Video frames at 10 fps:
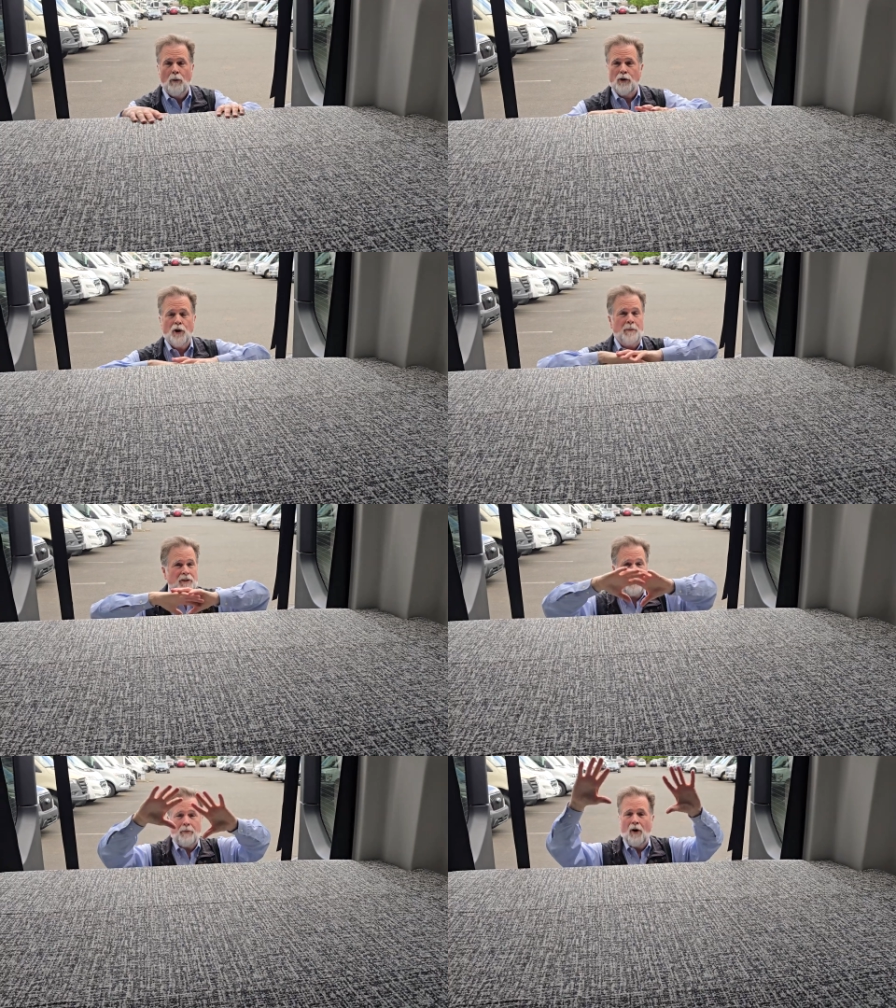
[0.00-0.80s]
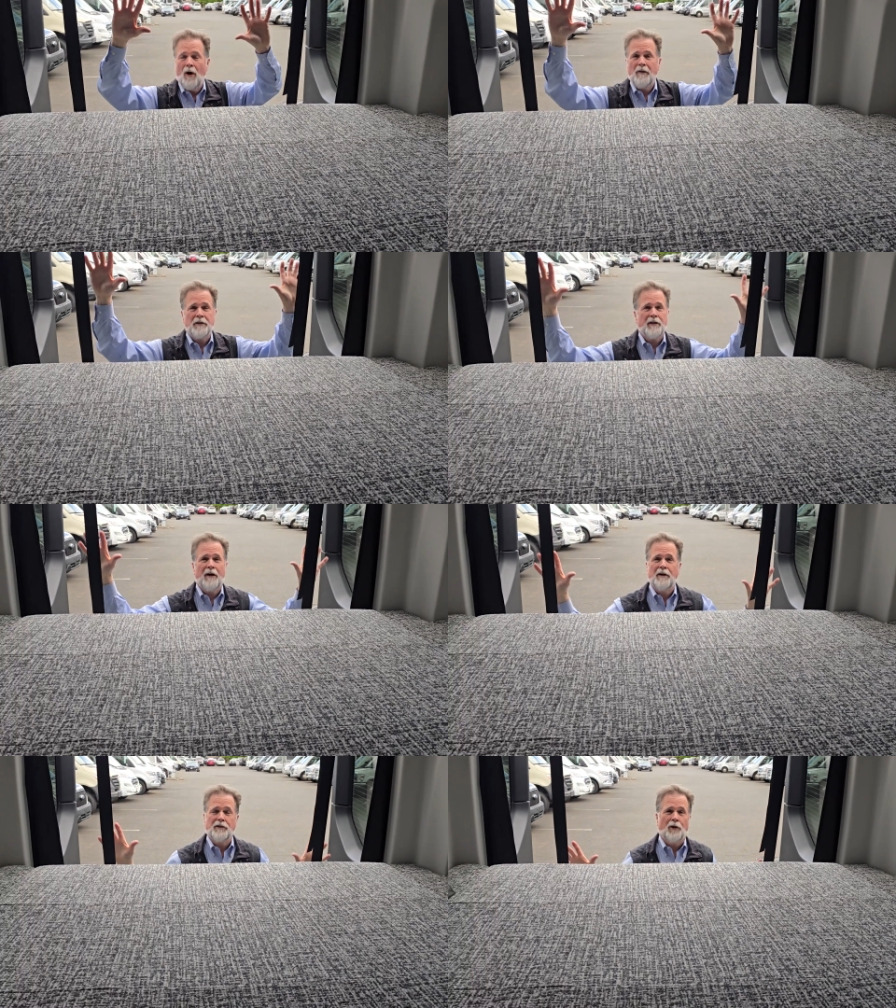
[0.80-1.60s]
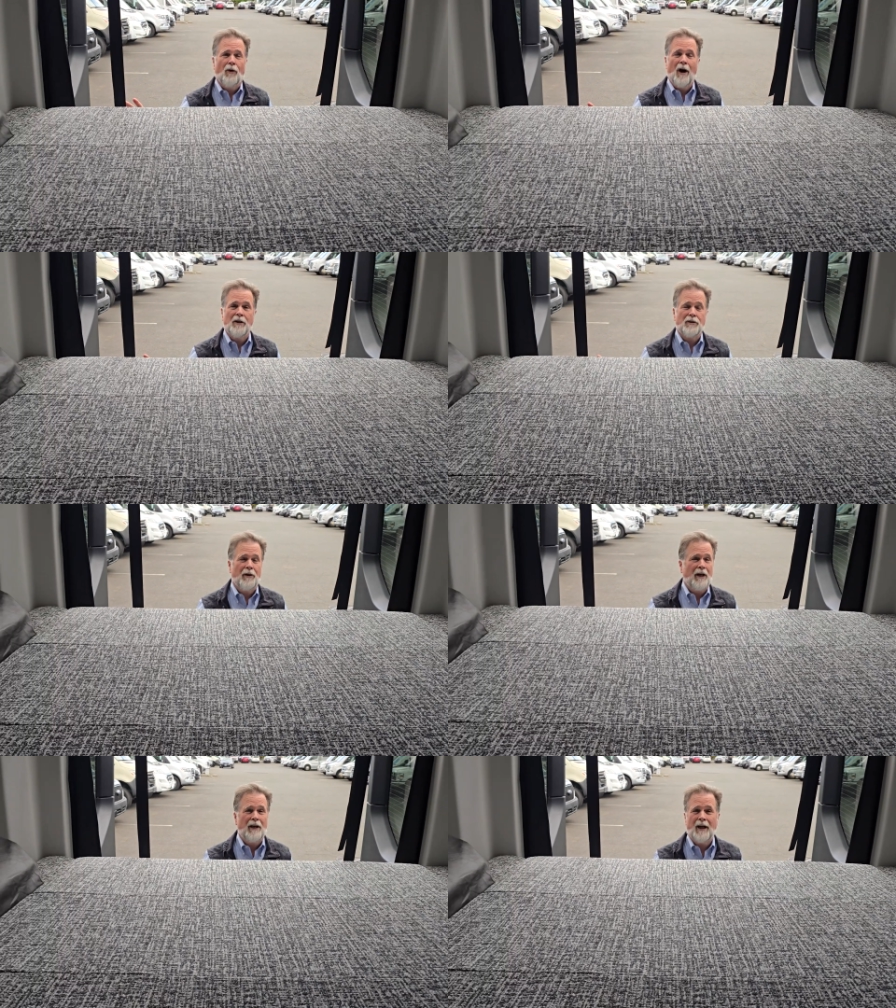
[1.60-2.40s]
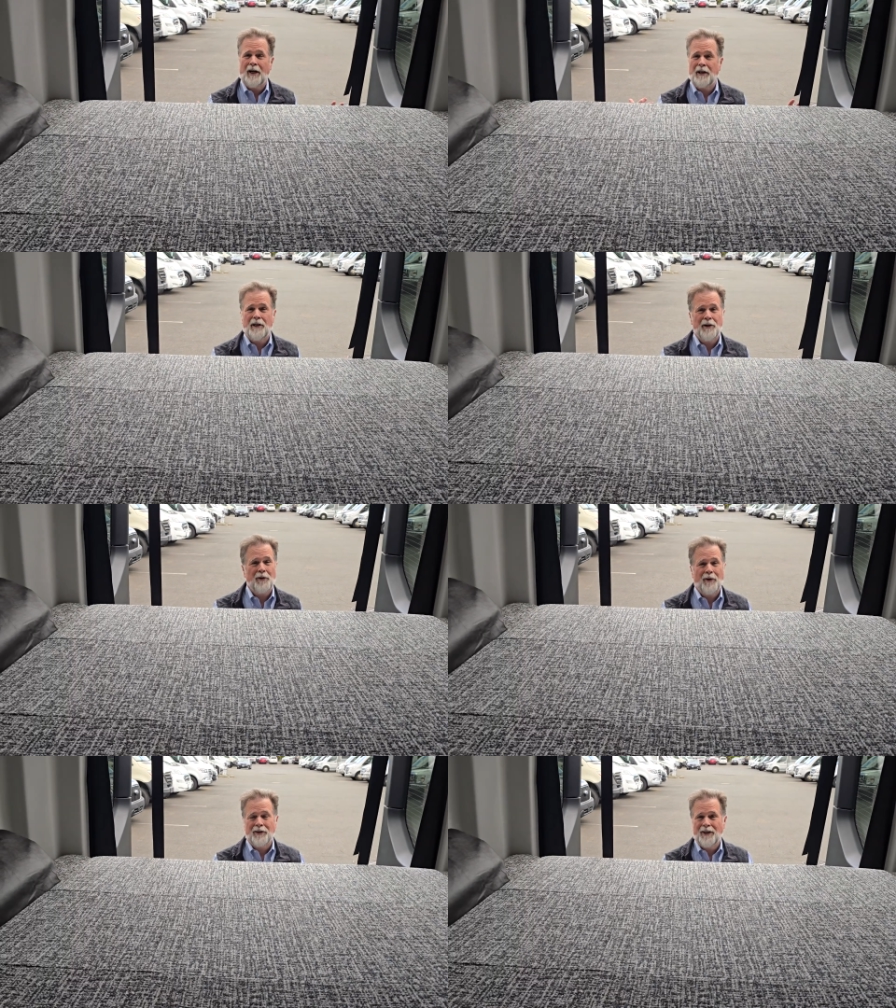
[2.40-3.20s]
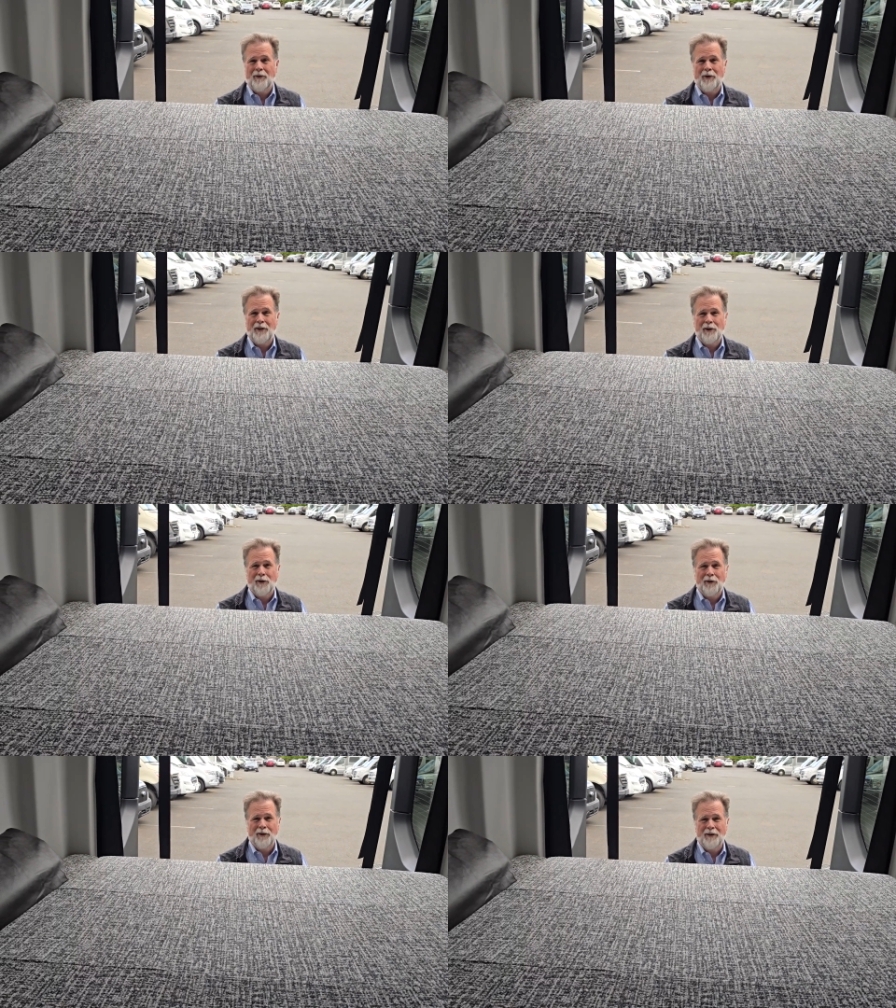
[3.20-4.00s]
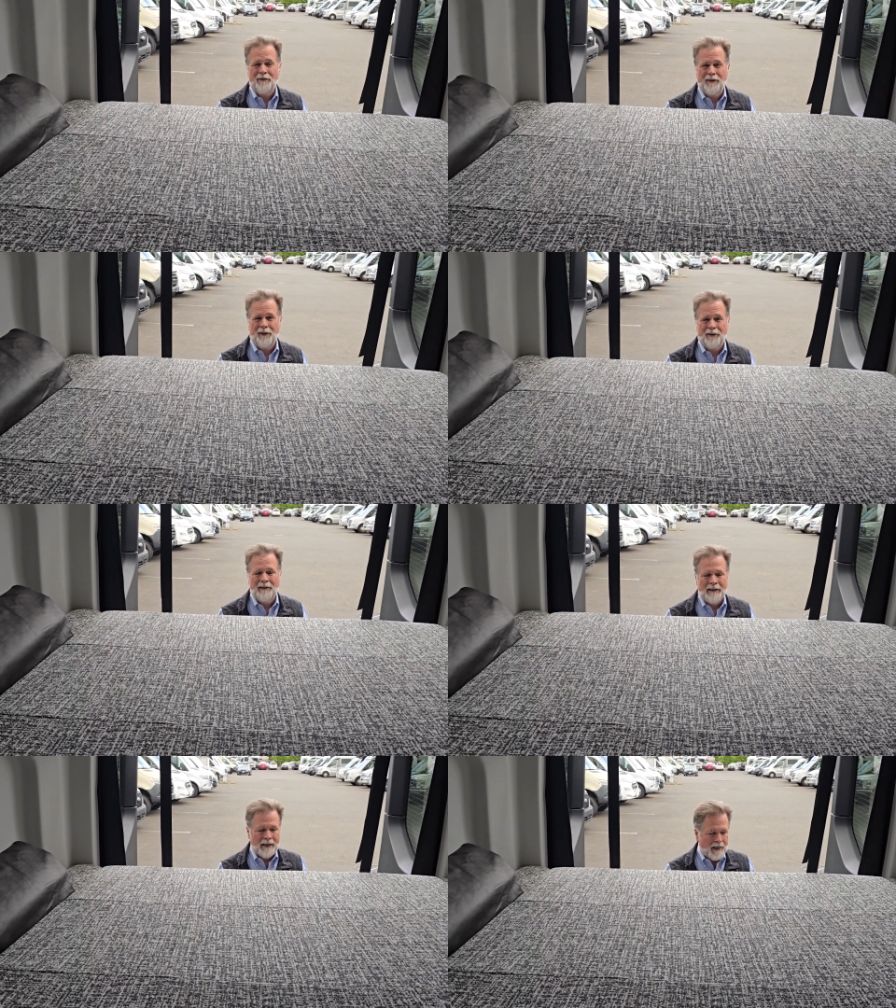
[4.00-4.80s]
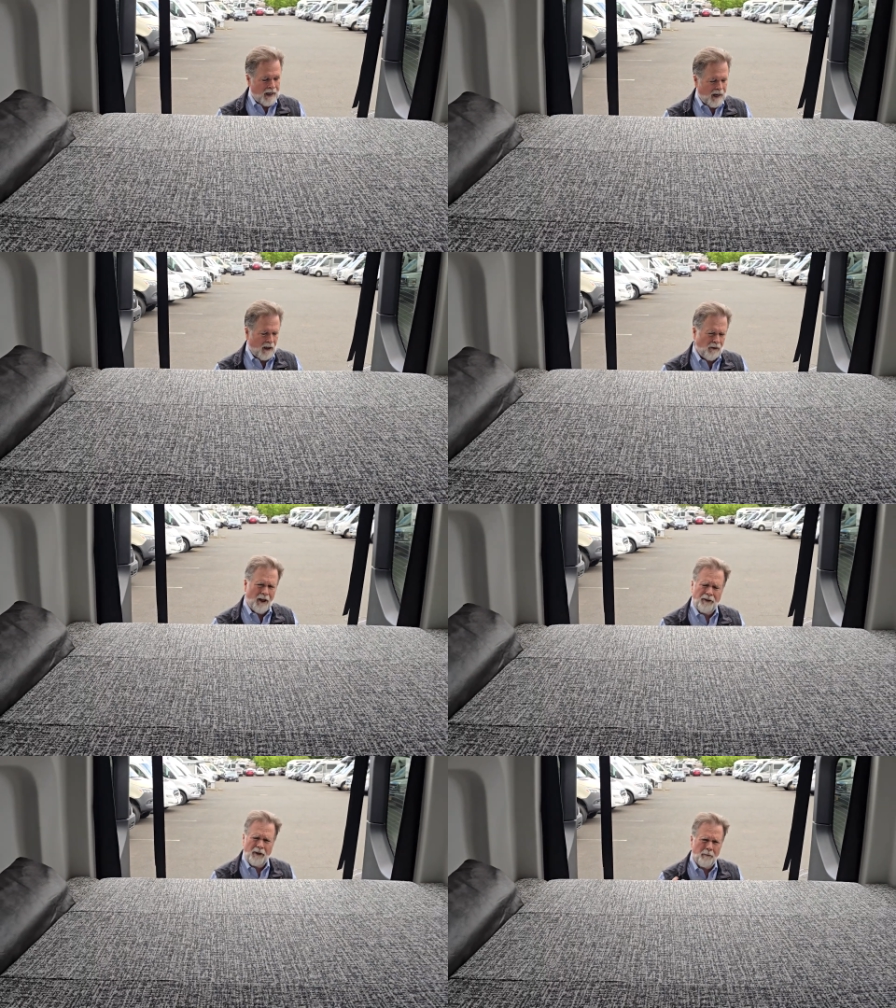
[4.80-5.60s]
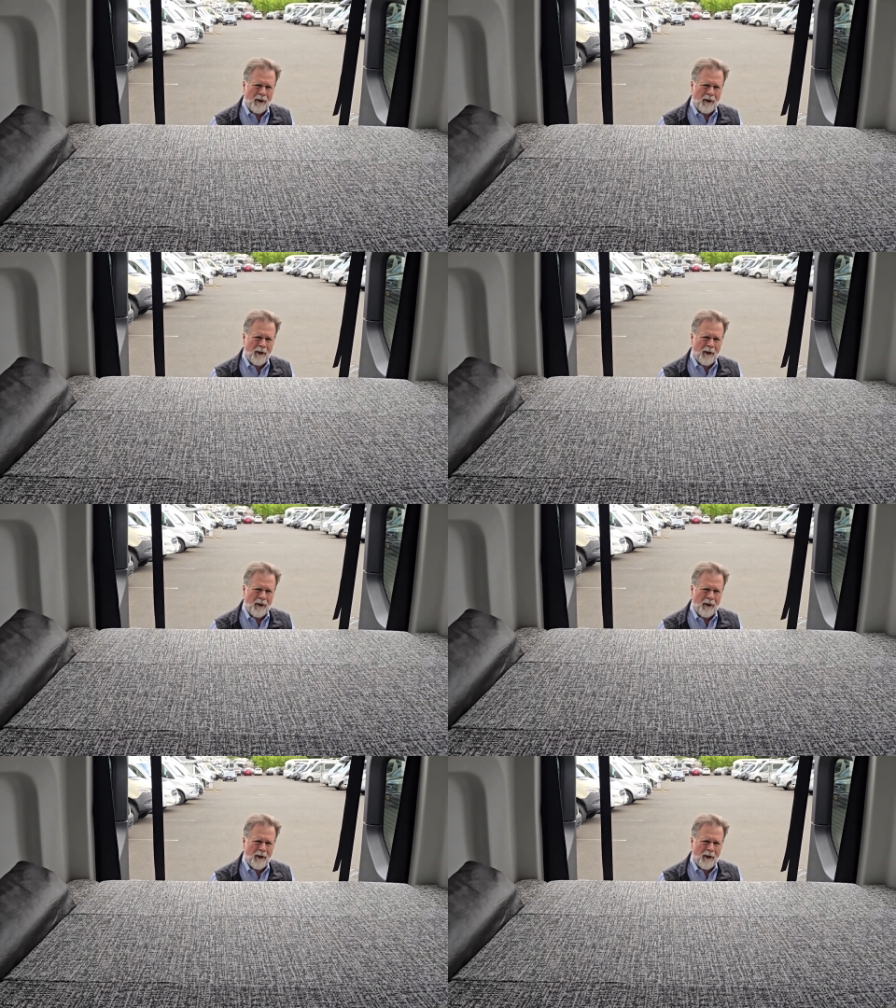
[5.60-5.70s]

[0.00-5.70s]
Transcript: which opens up all this area as a garage, so any kind of gear you want to take with you, you can do it in this vehicle. Uh, lithium